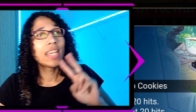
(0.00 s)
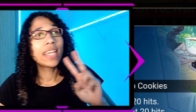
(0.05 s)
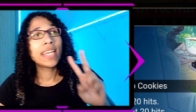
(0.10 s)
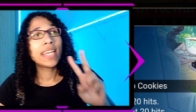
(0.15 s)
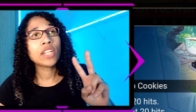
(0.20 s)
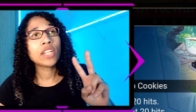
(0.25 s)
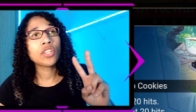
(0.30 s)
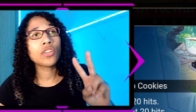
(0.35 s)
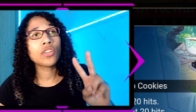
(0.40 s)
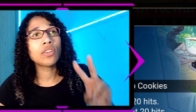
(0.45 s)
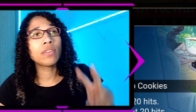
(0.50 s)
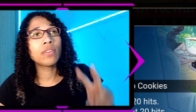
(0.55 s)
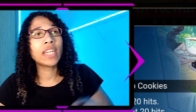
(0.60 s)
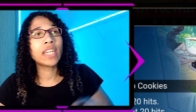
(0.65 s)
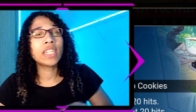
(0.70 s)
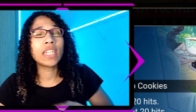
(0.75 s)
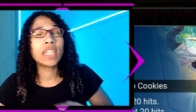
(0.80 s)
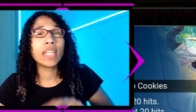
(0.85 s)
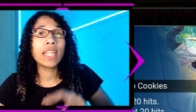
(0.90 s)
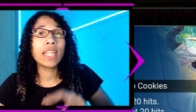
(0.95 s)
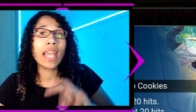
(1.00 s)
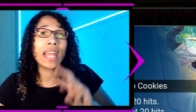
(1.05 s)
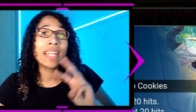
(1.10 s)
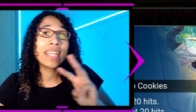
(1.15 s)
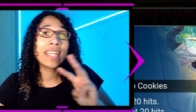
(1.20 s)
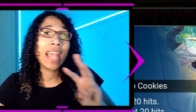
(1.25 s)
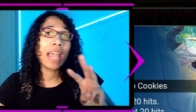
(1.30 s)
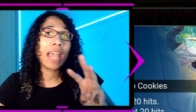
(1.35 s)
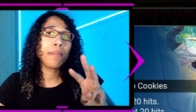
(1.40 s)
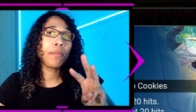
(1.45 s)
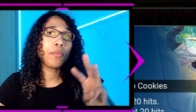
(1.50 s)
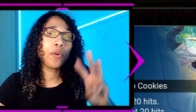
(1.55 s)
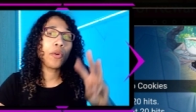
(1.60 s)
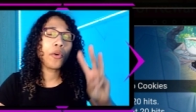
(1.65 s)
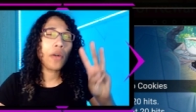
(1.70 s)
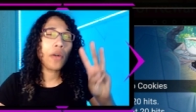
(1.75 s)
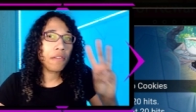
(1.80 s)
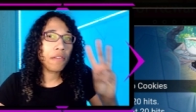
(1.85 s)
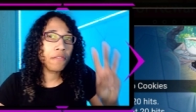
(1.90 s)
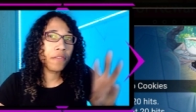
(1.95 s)
hit generation, and
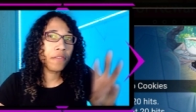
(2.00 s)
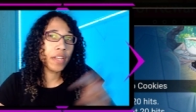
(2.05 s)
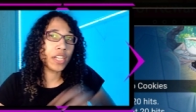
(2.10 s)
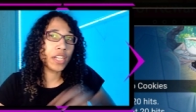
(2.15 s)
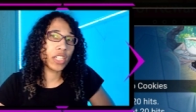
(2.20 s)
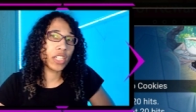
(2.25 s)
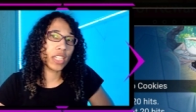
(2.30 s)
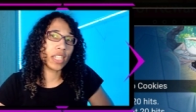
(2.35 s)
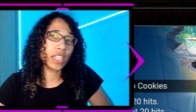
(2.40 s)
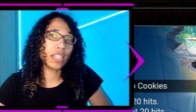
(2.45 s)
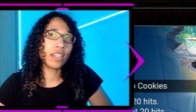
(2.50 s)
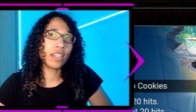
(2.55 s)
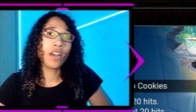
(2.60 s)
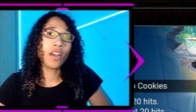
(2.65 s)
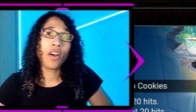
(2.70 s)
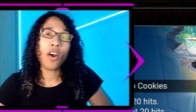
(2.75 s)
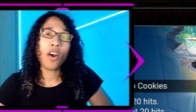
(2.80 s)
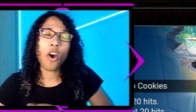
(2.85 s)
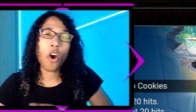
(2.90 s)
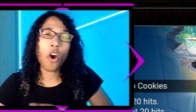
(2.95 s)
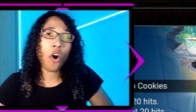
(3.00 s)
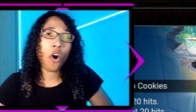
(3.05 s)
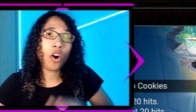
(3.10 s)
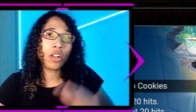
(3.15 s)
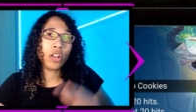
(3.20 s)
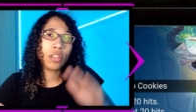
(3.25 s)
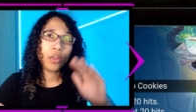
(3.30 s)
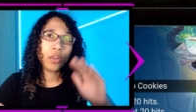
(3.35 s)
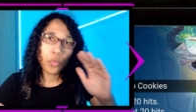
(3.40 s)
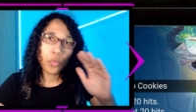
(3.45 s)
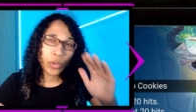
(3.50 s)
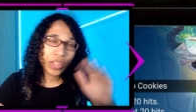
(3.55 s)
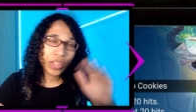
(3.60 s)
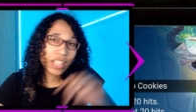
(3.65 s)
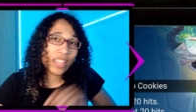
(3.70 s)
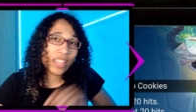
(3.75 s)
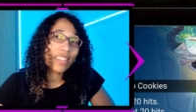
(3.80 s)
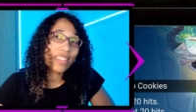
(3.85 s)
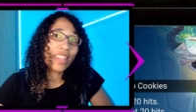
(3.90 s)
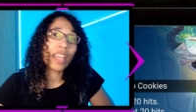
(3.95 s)
capable of finishing, all
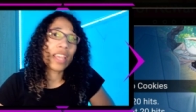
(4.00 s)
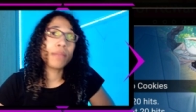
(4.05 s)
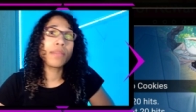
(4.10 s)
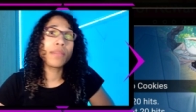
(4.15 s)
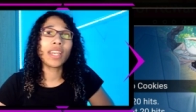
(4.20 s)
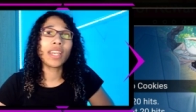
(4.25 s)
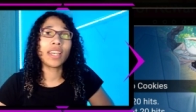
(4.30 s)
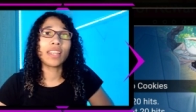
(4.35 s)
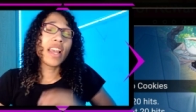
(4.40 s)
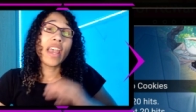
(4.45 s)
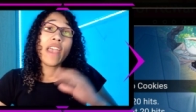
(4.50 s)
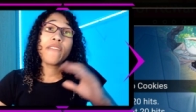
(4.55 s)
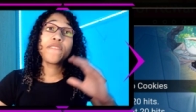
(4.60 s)
within the same kit.